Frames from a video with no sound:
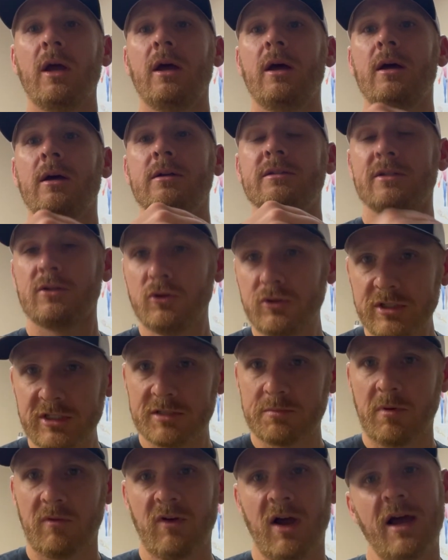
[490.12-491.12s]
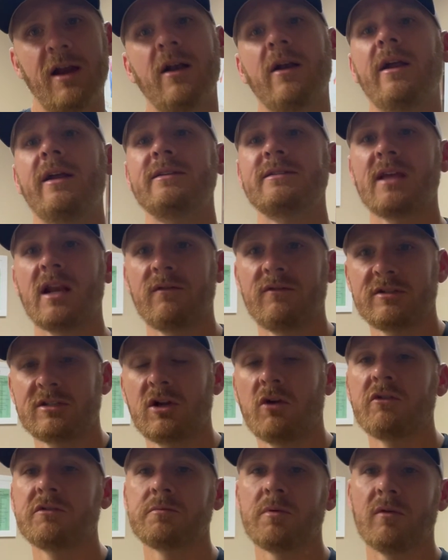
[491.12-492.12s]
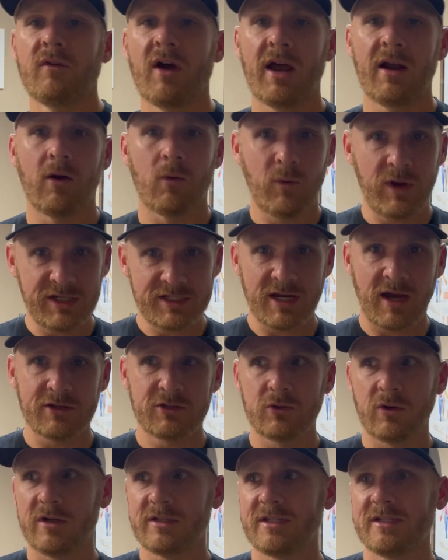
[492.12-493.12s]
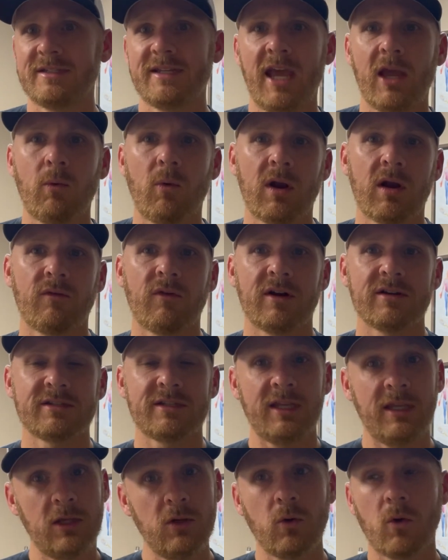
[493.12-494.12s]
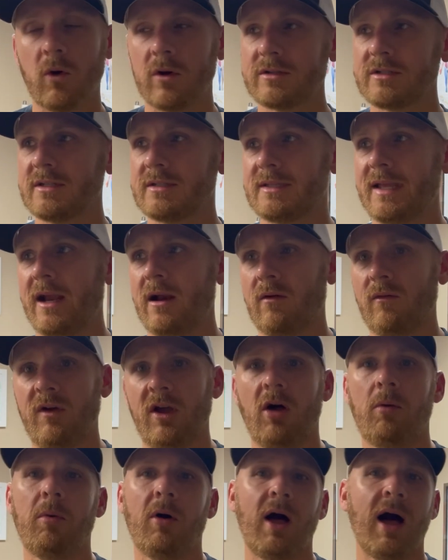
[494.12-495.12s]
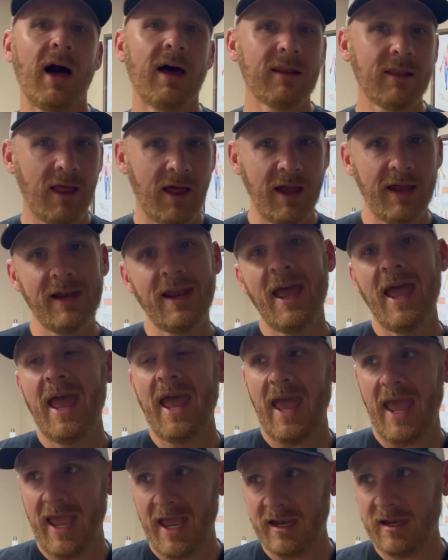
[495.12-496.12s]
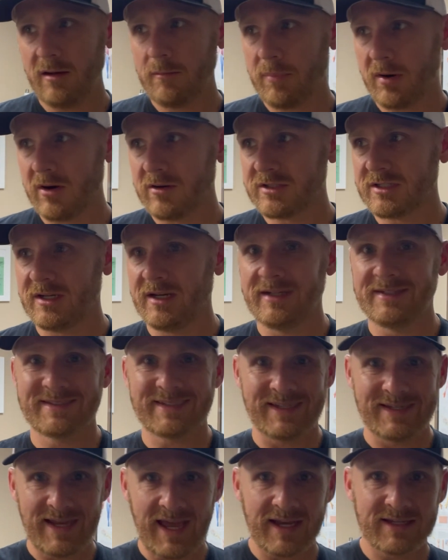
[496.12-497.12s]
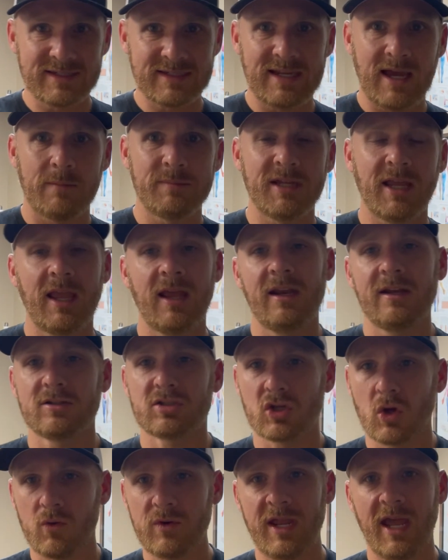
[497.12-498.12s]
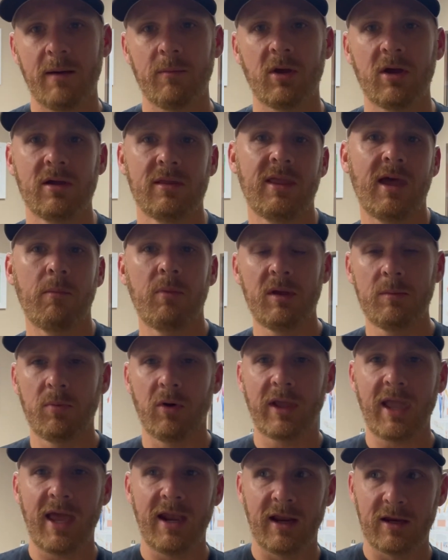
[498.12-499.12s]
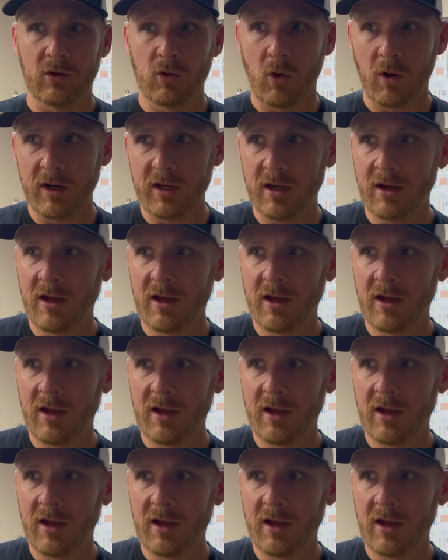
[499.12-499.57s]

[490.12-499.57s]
solutions provider instead of a service provider, reach out to us and take one of our CEU courses. They are available online and in person, and it's the next step to getting so damn good that people can't ignore you.